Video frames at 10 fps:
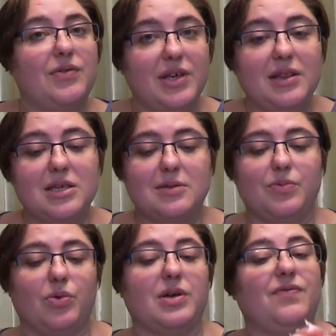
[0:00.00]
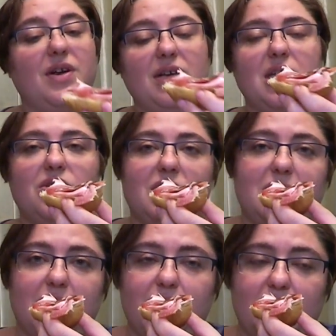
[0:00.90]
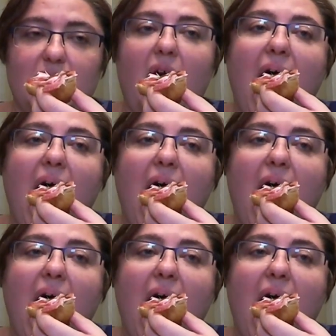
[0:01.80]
read this book. Very interesting read.